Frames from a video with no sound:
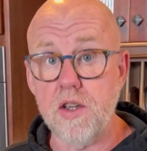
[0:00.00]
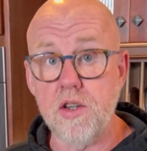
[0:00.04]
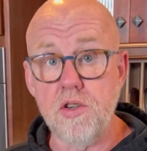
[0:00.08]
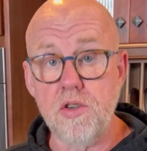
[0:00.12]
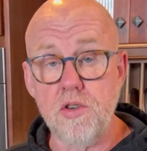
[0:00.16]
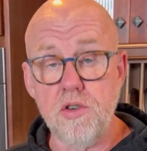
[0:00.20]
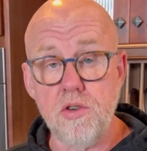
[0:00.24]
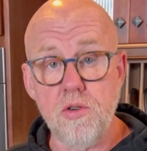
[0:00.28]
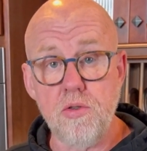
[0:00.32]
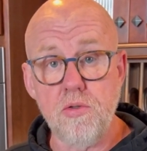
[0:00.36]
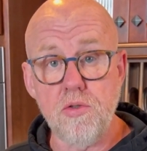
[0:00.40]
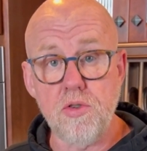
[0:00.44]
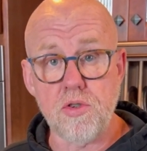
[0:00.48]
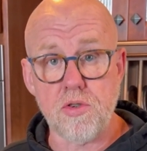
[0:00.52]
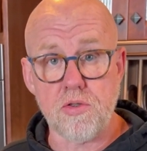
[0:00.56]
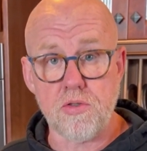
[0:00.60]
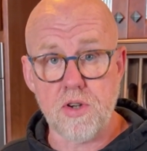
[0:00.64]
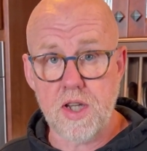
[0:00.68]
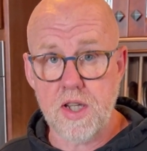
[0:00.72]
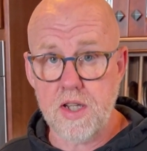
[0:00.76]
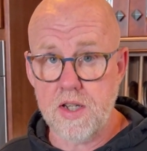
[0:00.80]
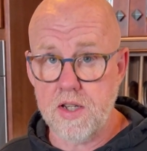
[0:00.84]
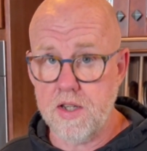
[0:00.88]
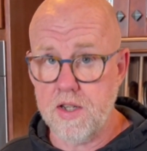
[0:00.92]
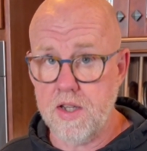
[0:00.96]

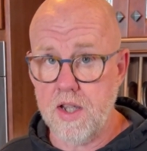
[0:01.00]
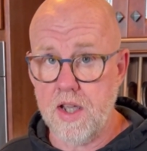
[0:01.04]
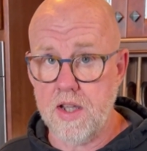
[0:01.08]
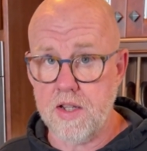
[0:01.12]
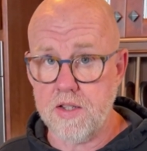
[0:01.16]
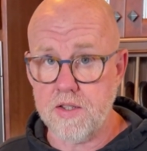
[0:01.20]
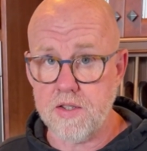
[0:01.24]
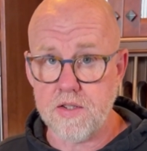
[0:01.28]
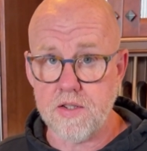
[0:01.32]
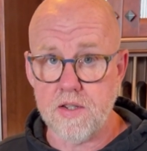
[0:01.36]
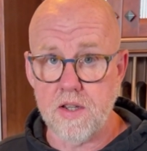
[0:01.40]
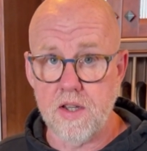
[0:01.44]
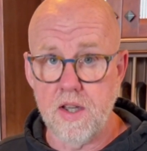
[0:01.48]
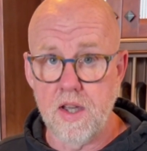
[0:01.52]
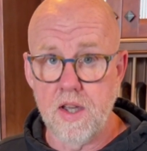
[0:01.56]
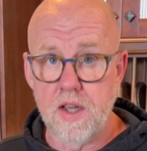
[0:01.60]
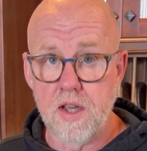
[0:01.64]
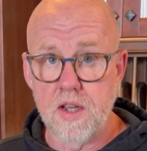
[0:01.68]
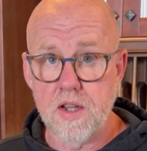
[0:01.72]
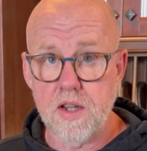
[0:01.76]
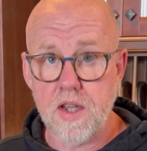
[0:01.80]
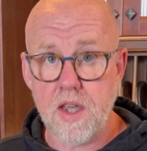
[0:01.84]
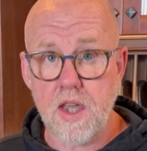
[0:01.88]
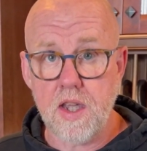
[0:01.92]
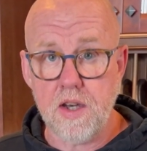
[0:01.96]
nutrient-dense
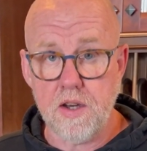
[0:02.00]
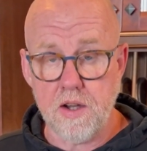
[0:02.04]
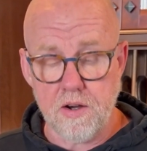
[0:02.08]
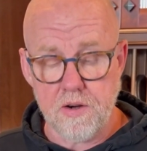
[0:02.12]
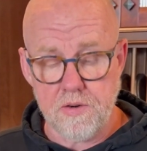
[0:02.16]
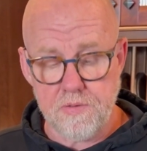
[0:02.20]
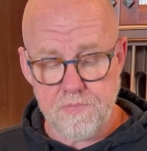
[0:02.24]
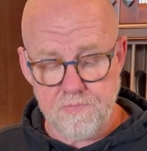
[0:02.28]
keto.